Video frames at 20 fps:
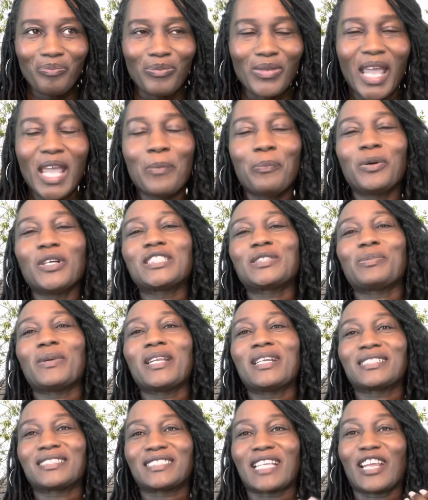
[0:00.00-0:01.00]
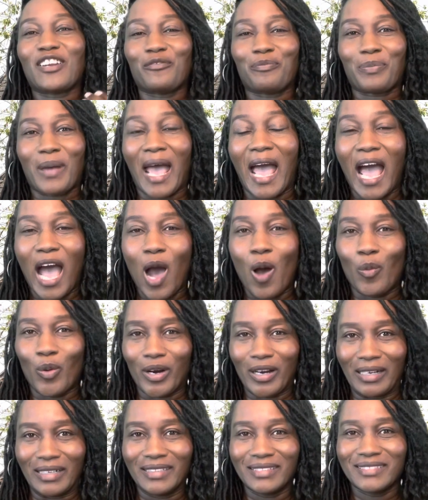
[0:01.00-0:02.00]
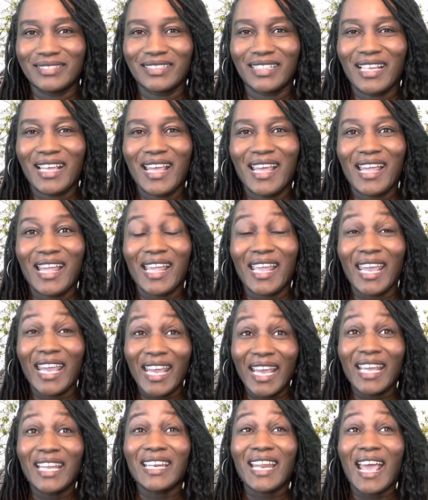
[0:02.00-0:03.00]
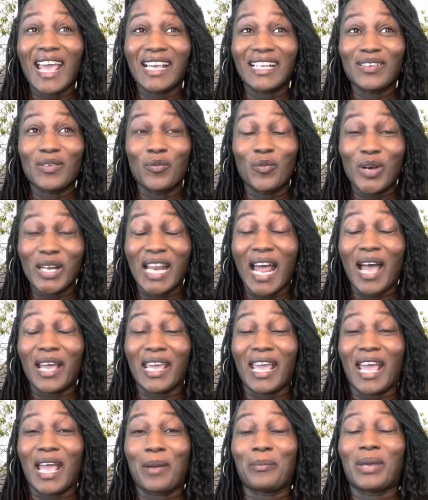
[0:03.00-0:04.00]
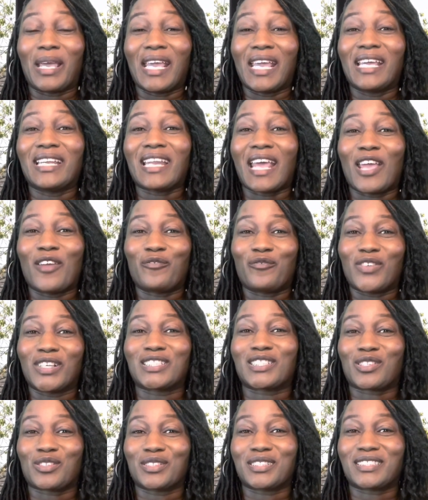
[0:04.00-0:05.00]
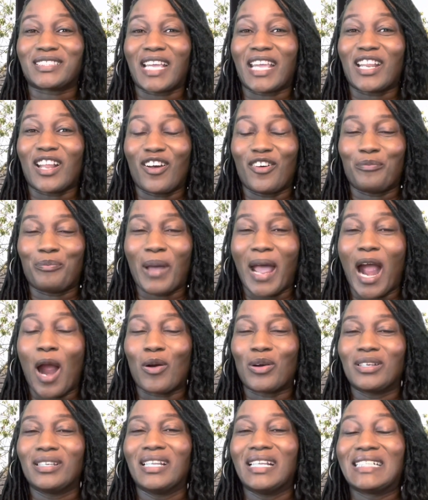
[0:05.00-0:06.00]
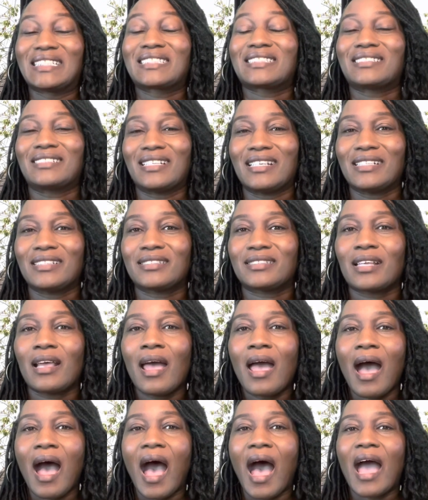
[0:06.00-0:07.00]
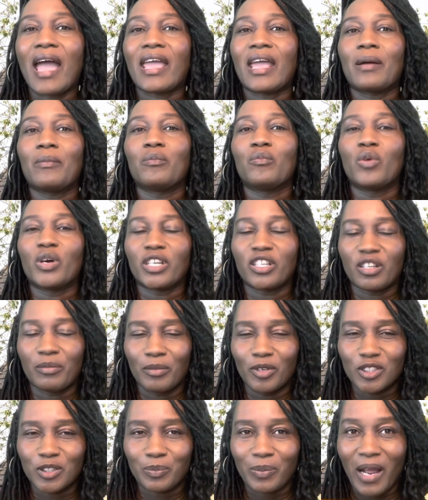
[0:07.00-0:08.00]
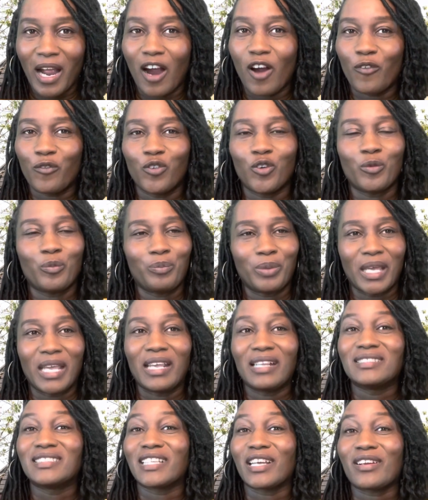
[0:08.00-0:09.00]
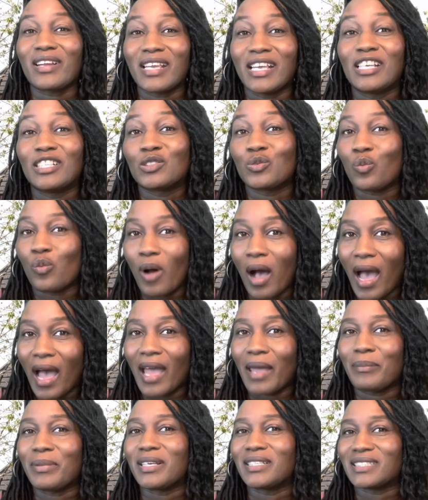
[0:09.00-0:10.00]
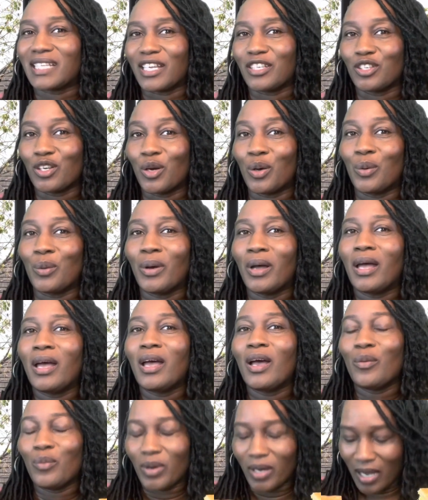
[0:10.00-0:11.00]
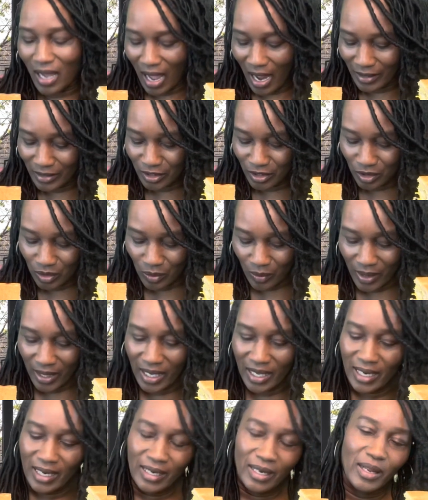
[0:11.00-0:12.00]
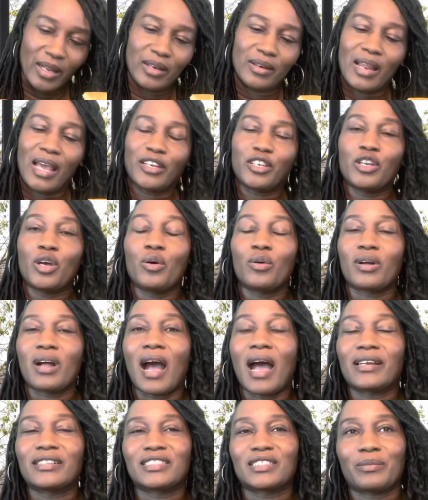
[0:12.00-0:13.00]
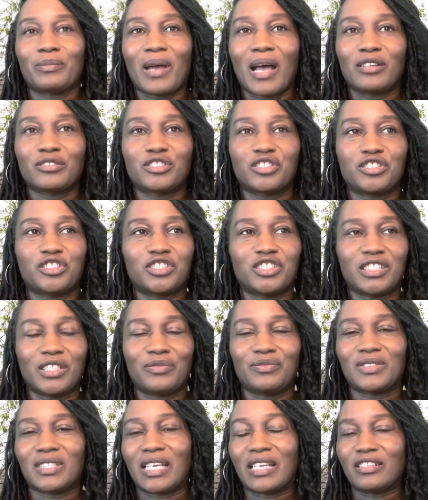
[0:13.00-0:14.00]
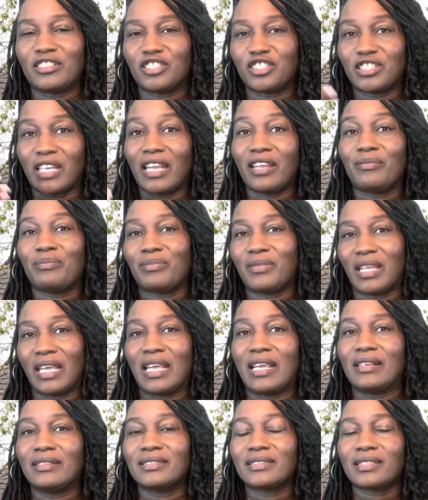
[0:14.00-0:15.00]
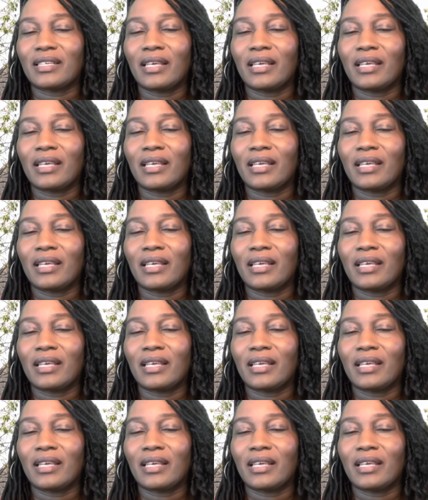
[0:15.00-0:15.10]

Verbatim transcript: it puts me in a state of power. In a, when I am in a physical state of powerlessness, I am one of the most powerful beings there is. Why? Because I know what God is doing, and, and I know God is about to shift and shape things